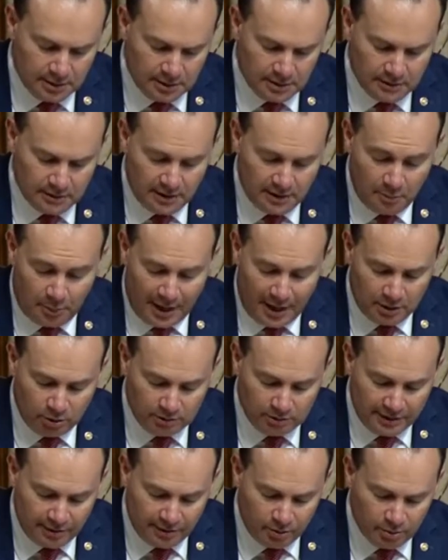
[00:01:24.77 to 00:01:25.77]
and they banned
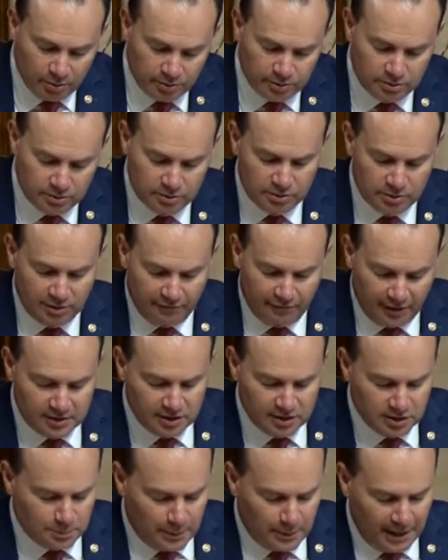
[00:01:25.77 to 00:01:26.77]
only those
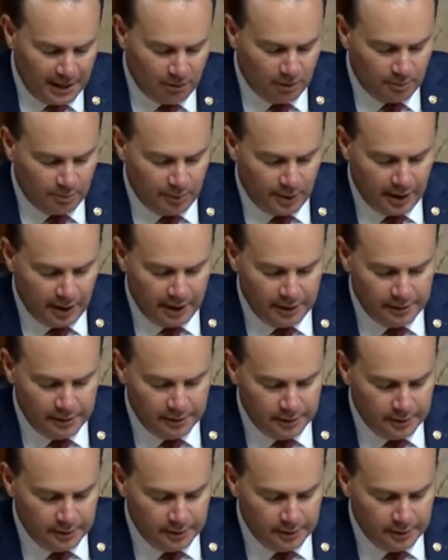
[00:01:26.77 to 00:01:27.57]
devices powered by